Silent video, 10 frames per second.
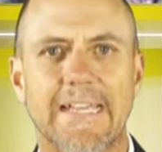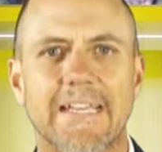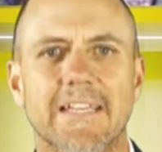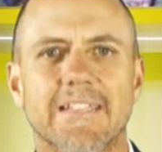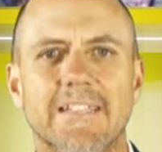
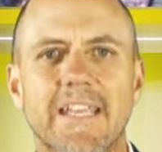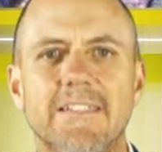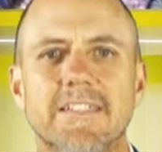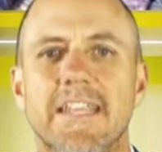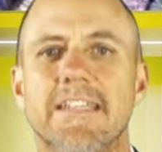
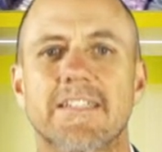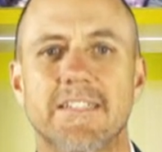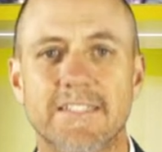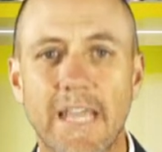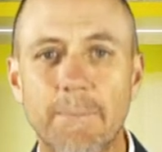Since its
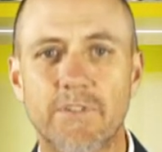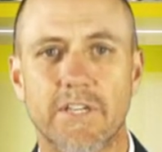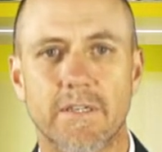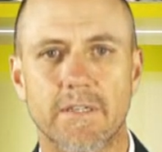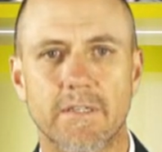inception,
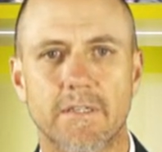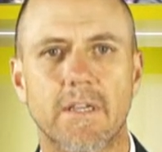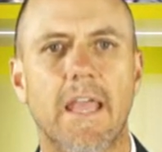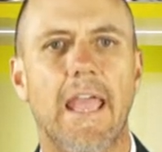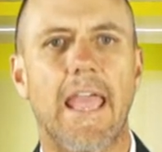
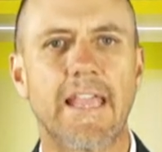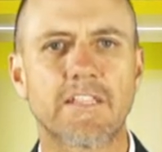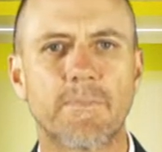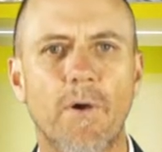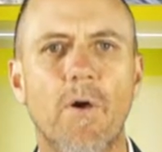
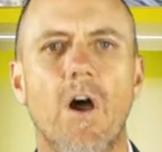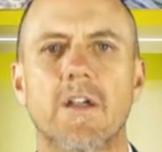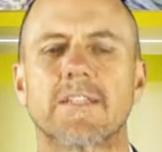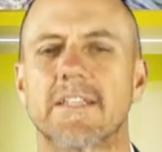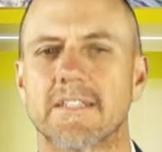
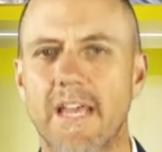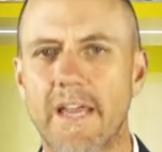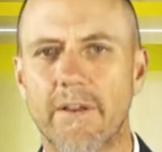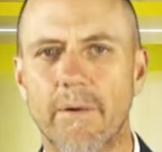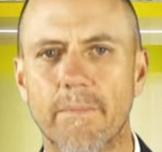
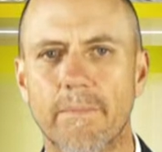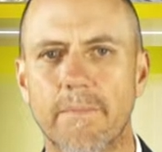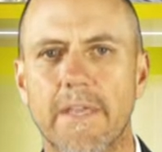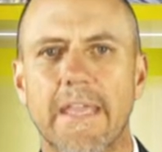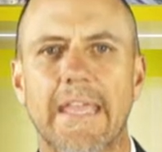Expoartesano,
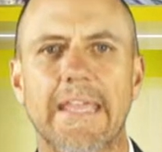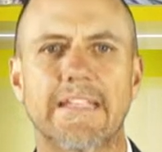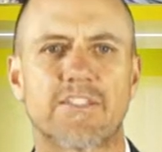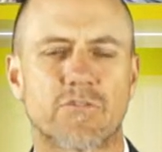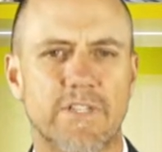in a
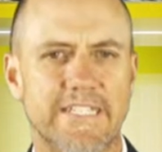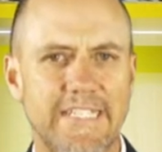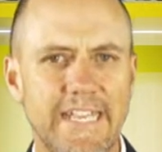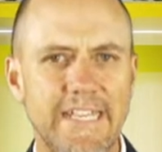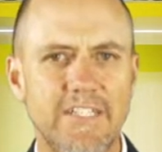
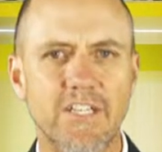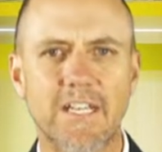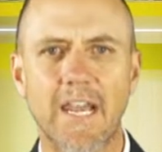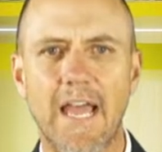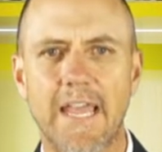strategic
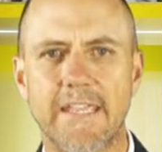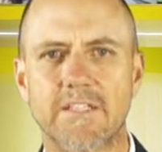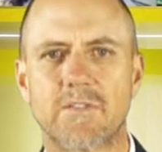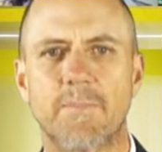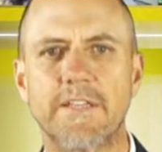alliance
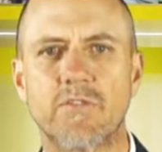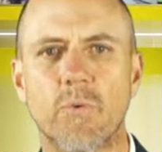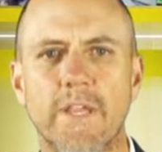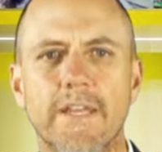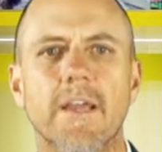
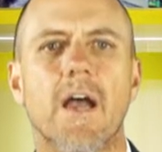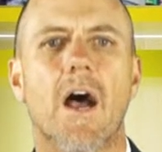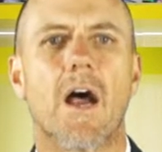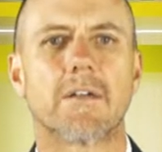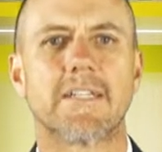between
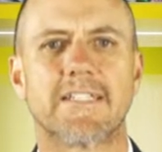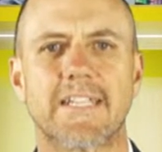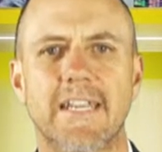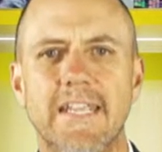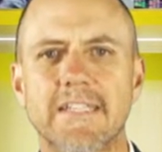
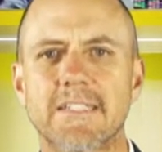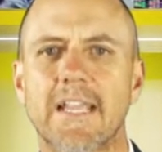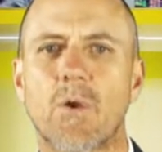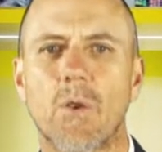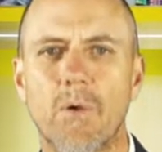Artesanías de
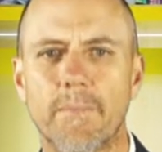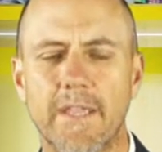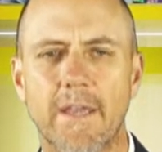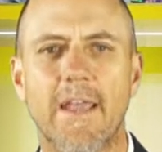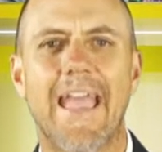
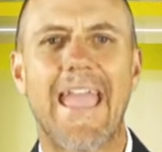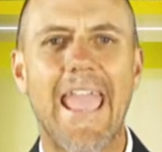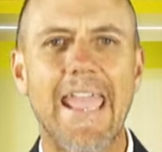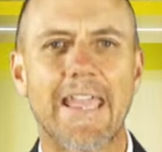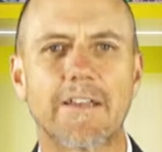Colombia
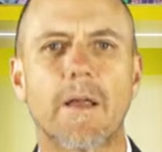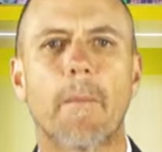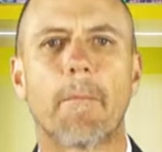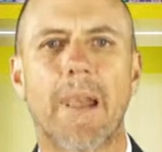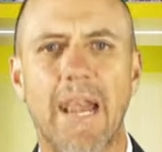and
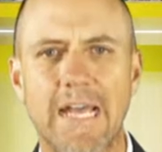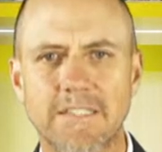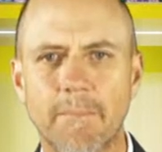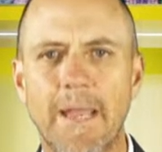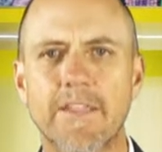Plaza
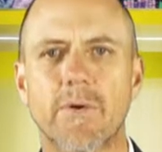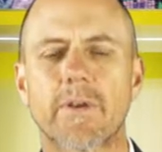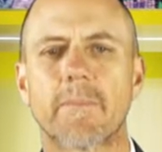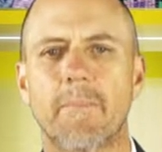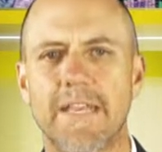Mayor
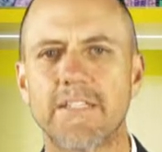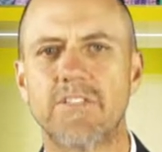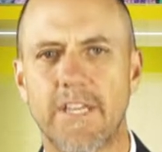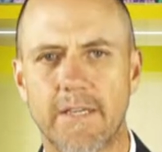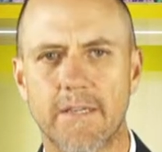Medellín,